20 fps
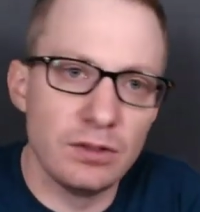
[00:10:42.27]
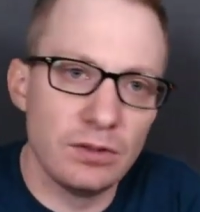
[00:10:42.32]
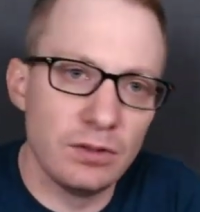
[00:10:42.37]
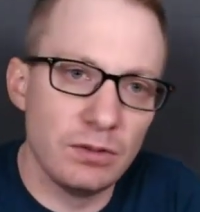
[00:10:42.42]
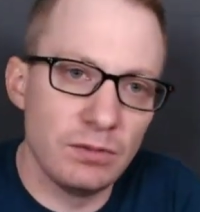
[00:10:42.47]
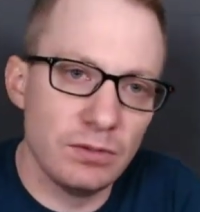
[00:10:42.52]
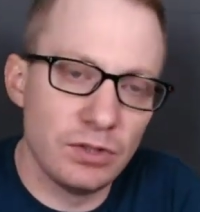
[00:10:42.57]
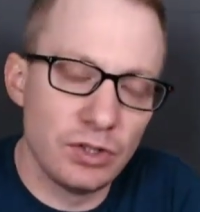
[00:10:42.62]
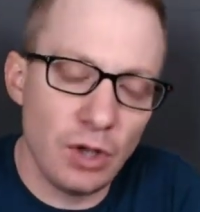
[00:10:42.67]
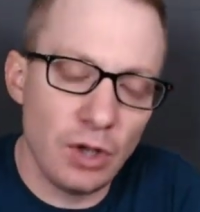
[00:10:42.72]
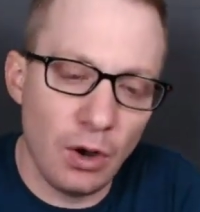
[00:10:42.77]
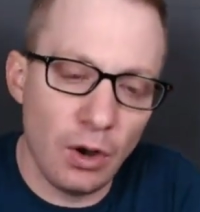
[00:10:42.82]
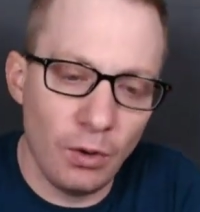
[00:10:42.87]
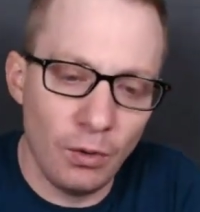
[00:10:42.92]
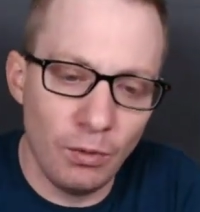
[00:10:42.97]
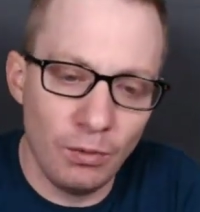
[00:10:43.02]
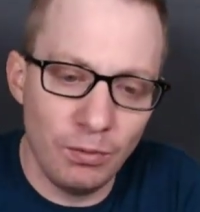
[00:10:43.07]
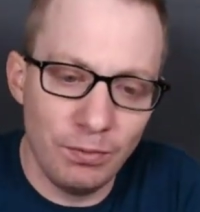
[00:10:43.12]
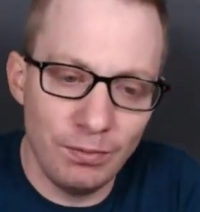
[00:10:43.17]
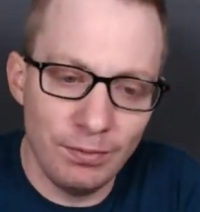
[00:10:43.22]

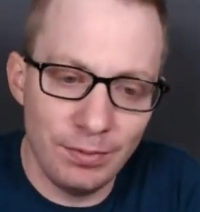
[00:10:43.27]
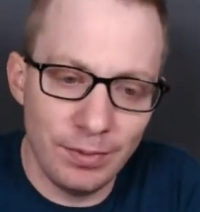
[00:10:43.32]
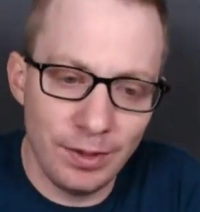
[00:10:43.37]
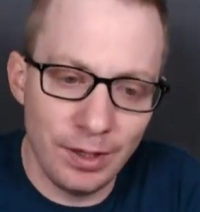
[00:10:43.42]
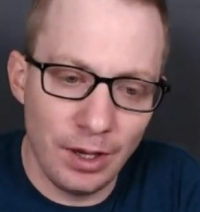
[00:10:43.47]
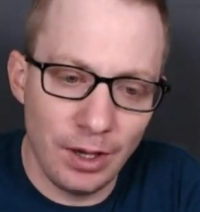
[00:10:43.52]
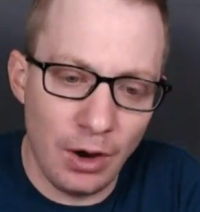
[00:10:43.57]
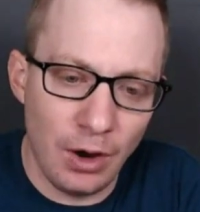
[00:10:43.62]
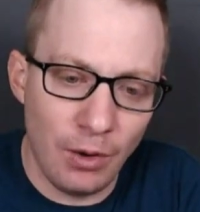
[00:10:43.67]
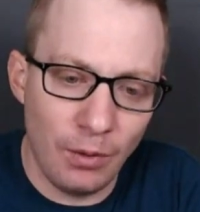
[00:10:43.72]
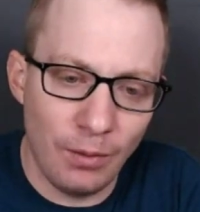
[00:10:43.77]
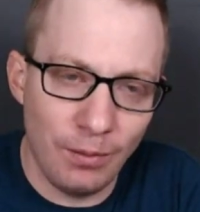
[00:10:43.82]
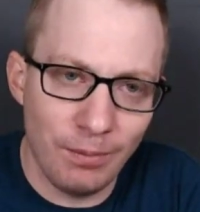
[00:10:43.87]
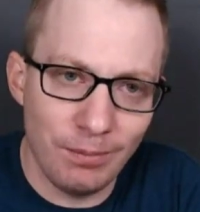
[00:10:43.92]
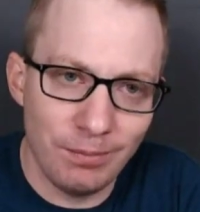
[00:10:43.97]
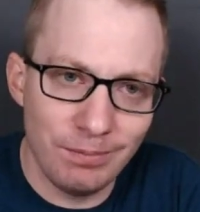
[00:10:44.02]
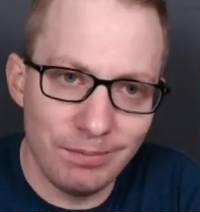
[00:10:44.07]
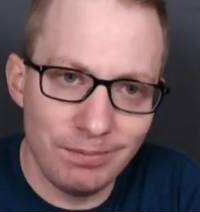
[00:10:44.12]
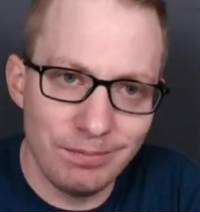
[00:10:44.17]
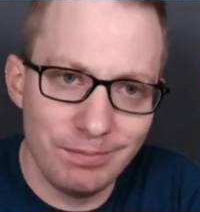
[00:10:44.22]
So, you know,
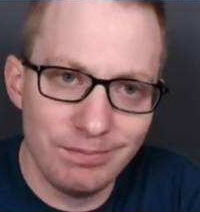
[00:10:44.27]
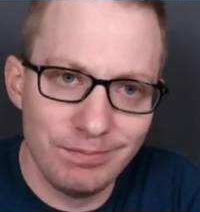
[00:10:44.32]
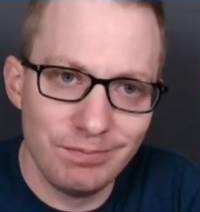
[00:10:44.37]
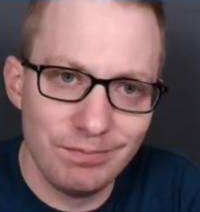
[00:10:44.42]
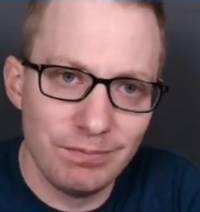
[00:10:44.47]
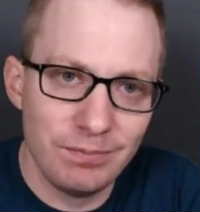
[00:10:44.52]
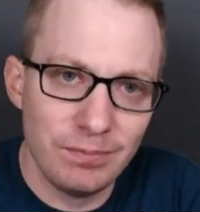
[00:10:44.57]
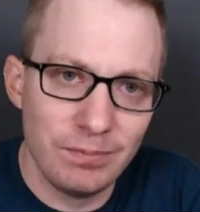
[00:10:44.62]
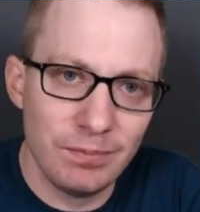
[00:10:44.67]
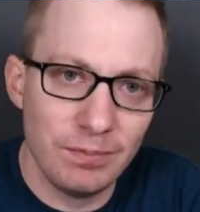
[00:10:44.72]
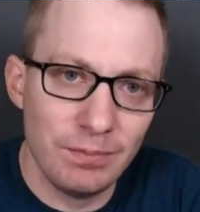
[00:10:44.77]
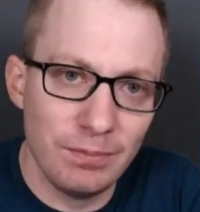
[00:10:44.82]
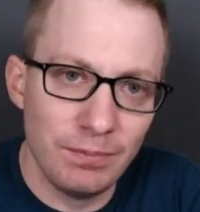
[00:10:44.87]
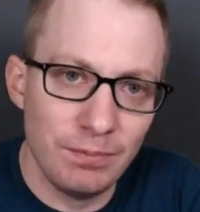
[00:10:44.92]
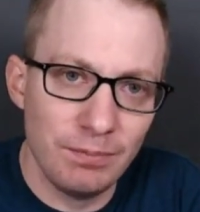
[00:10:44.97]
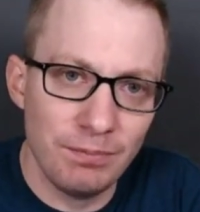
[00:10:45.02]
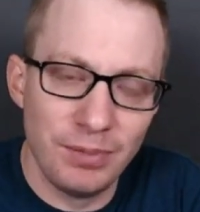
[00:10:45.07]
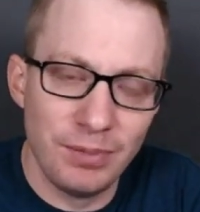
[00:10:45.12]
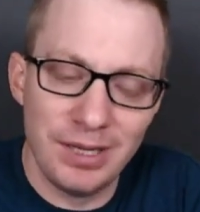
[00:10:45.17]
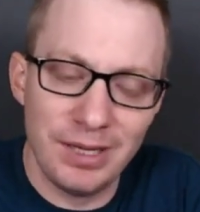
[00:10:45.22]

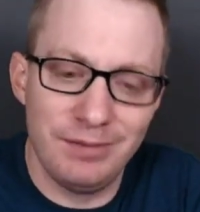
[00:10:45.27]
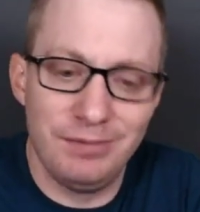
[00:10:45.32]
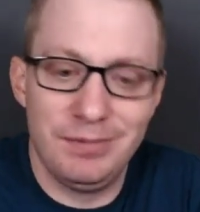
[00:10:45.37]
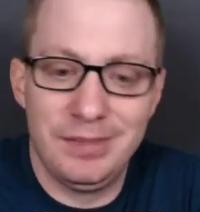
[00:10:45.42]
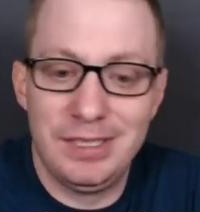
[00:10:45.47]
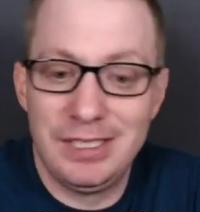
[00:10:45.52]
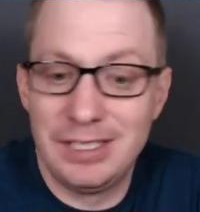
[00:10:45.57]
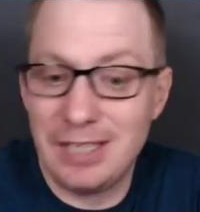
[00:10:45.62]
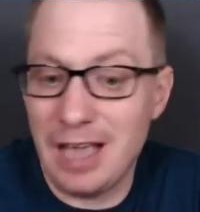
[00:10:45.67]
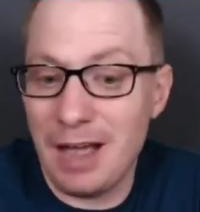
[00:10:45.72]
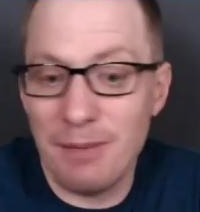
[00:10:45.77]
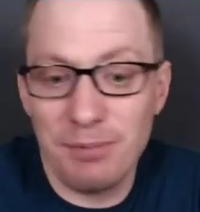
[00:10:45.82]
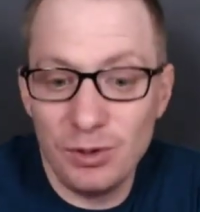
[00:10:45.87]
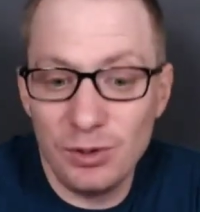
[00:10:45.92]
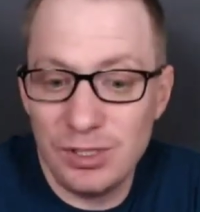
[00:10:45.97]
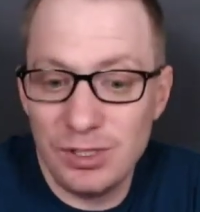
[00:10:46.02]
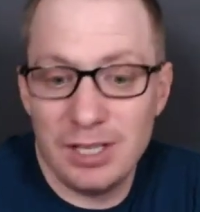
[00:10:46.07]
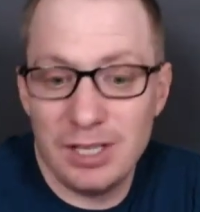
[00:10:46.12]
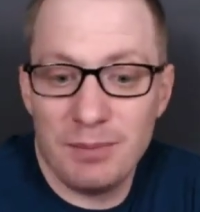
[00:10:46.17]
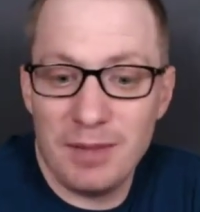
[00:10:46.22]
but stop
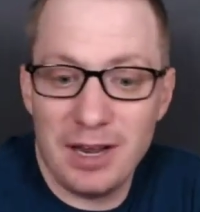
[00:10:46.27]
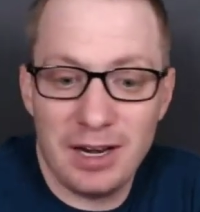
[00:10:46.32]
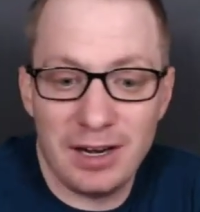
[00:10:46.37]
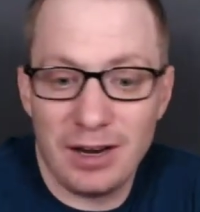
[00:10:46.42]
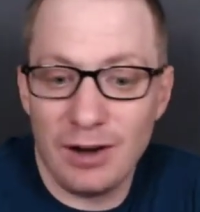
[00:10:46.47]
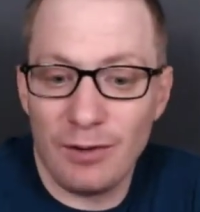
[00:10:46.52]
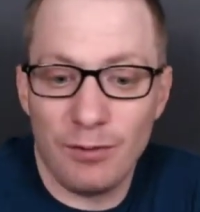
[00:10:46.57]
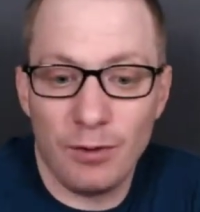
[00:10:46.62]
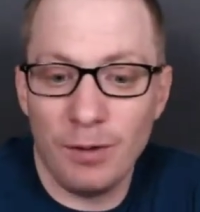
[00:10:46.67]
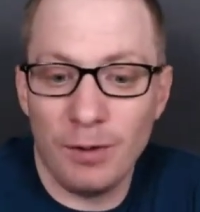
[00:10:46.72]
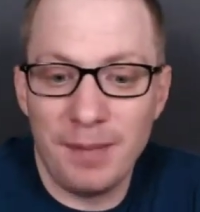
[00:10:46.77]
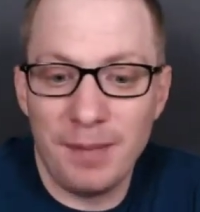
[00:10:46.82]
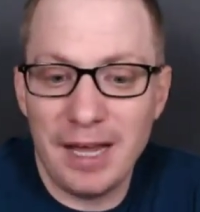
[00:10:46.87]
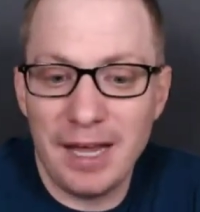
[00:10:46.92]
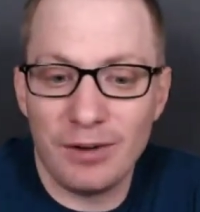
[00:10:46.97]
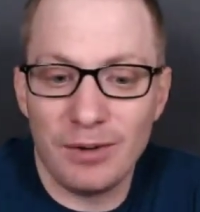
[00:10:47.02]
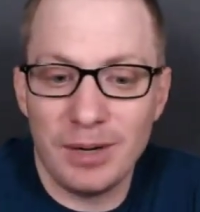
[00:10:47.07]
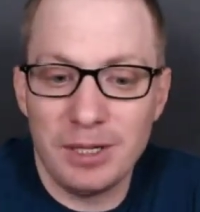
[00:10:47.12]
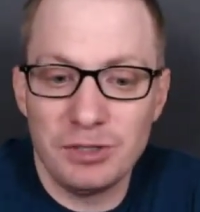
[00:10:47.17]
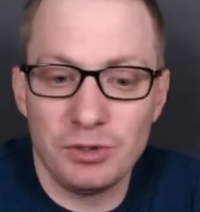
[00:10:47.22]
using the Medicare for All
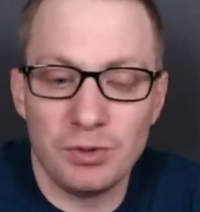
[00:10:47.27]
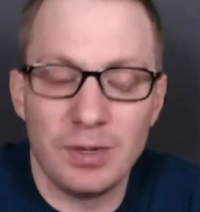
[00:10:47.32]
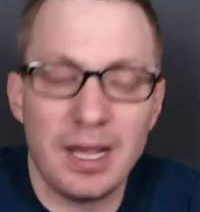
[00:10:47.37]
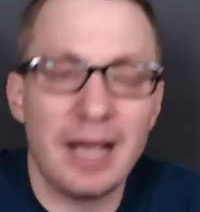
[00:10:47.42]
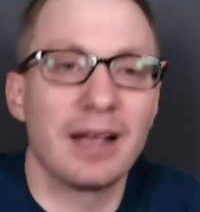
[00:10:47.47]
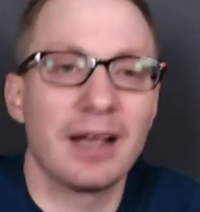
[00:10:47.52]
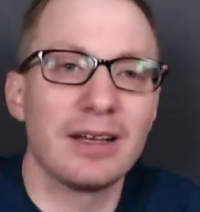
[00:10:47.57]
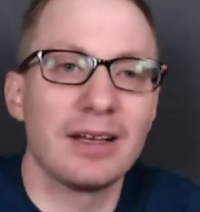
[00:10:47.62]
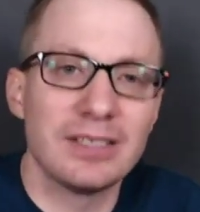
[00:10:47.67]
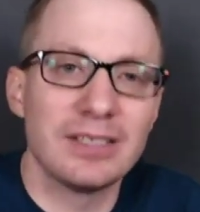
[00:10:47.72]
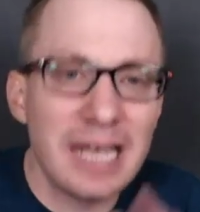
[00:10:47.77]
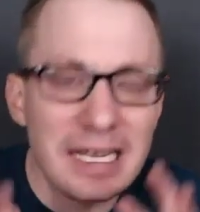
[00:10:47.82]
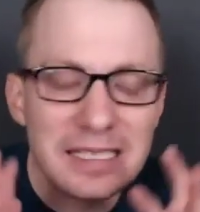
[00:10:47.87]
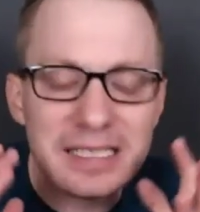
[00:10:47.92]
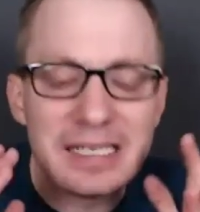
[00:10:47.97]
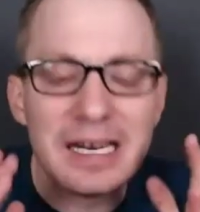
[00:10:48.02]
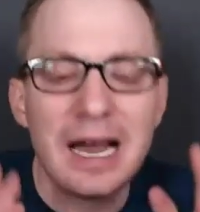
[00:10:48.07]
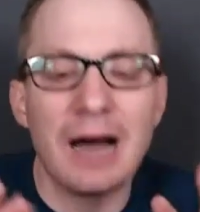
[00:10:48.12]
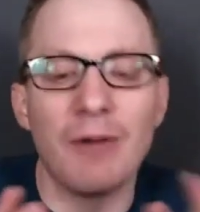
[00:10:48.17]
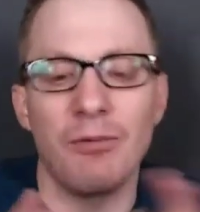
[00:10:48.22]
banner, Andrew Yang, because that's
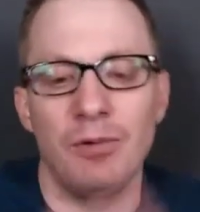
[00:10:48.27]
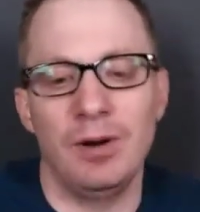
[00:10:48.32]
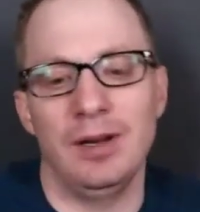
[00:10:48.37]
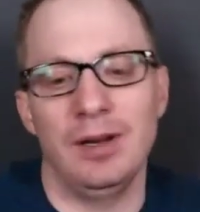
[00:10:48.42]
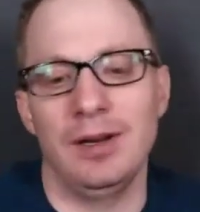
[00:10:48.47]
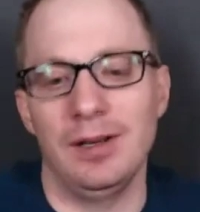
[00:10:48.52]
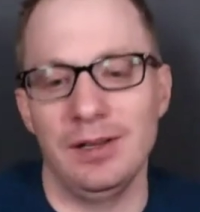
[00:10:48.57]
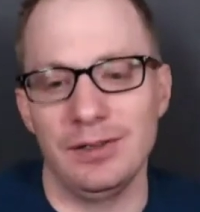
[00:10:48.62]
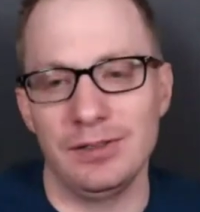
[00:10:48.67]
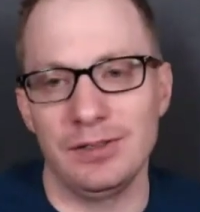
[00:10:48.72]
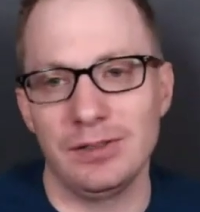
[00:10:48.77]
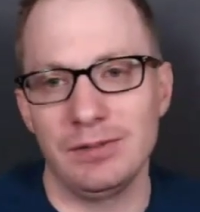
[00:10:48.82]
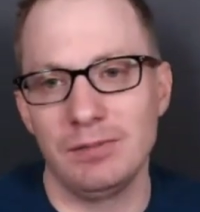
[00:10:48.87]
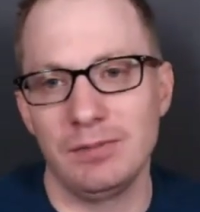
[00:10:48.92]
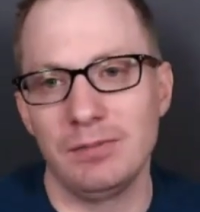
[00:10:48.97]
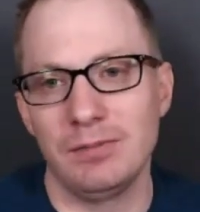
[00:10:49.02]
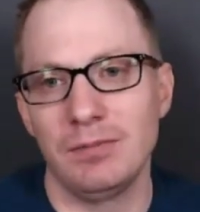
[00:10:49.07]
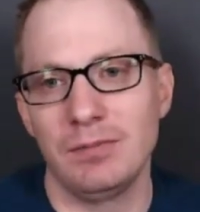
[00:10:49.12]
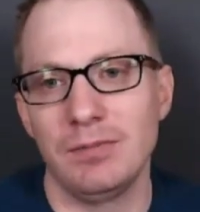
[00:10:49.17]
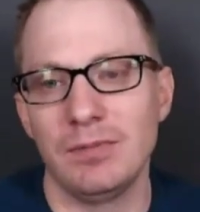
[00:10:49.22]
not what it is.
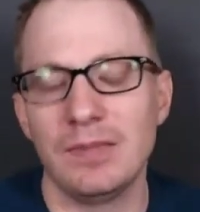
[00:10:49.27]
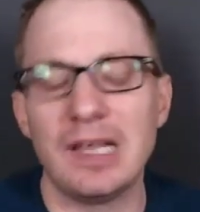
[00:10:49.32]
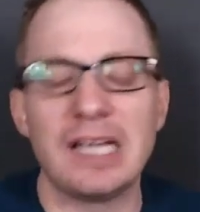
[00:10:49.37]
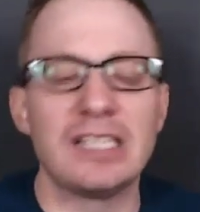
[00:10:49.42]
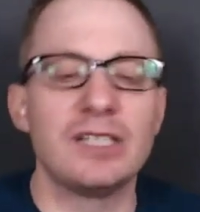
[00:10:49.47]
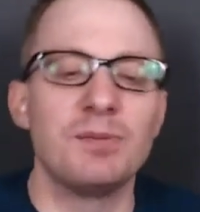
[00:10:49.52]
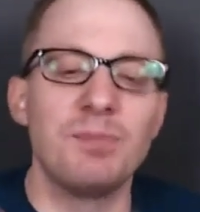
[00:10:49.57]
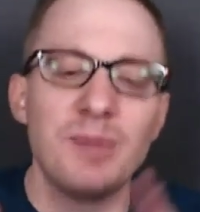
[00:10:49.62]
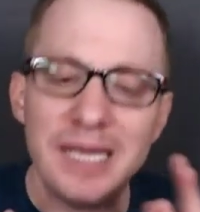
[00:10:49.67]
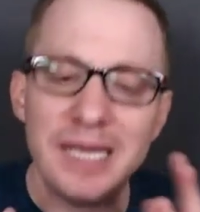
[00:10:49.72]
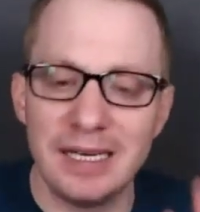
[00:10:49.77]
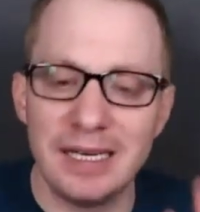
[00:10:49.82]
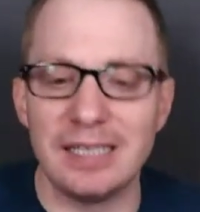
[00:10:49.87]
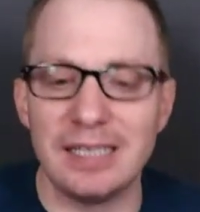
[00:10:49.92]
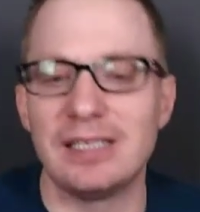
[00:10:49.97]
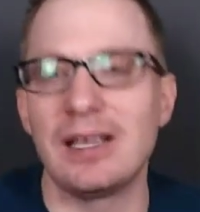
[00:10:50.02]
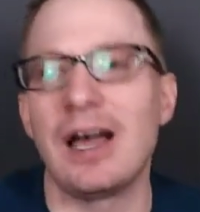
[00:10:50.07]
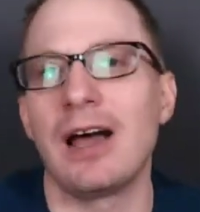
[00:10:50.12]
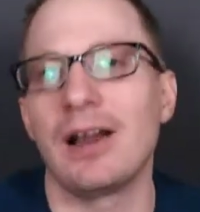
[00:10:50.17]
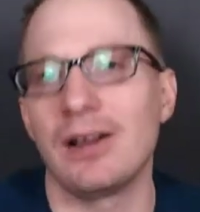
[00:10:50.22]
That's being
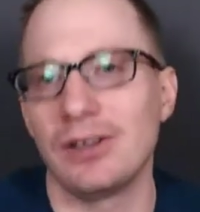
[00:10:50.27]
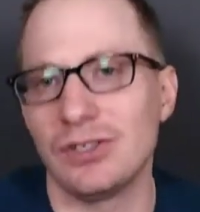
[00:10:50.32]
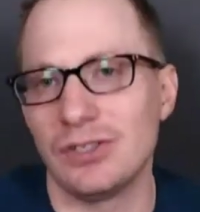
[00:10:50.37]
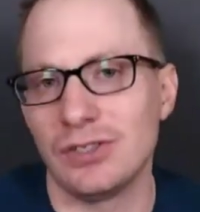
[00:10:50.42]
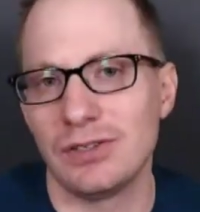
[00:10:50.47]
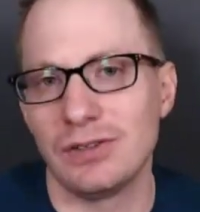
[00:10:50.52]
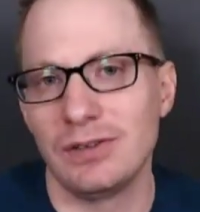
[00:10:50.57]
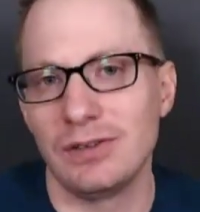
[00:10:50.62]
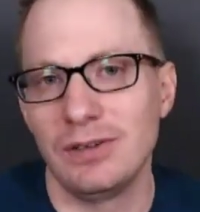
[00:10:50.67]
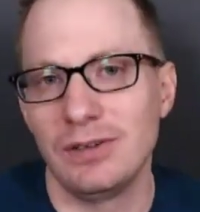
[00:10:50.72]
dishonest.